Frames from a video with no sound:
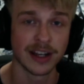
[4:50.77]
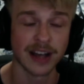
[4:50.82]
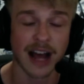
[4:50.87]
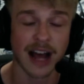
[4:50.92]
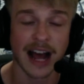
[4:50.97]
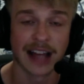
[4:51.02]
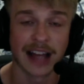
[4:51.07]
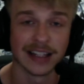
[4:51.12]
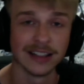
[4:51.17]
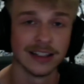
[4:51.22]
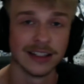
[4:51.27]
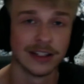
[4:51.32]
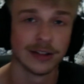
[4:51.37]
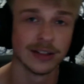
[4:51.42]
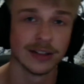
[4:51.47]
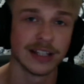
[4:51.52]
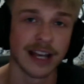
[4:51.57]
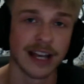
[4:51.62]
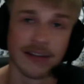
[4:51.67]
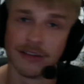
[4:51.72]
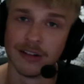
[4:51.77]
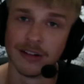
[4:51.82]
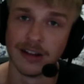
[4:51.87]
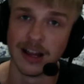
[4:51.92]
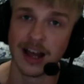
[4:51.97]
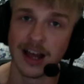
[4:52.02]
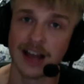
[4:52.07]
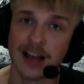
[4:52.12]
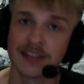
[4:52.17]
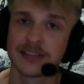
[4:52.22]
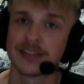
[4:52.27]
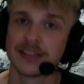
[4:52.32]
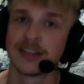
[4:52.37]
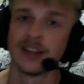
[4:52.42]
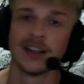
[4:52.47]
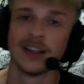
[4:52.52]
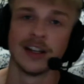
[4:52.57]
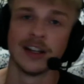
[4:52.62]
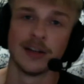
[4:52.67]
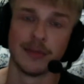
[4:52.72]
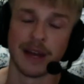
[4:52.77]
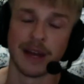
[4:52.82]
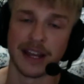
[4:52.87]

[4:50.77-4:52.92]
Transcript: I literally have lost my